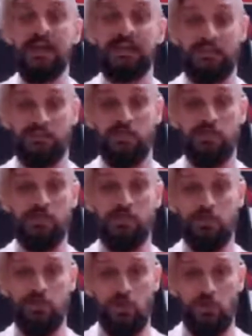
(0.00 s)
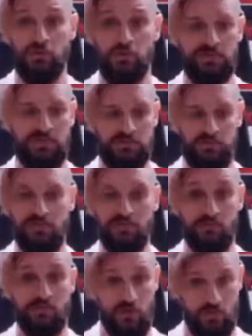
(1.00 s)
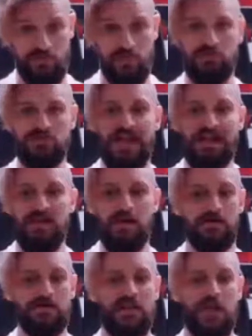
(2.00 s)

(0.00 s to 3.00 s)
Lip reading: That's usually due to shoulder impingement of some form, so take note.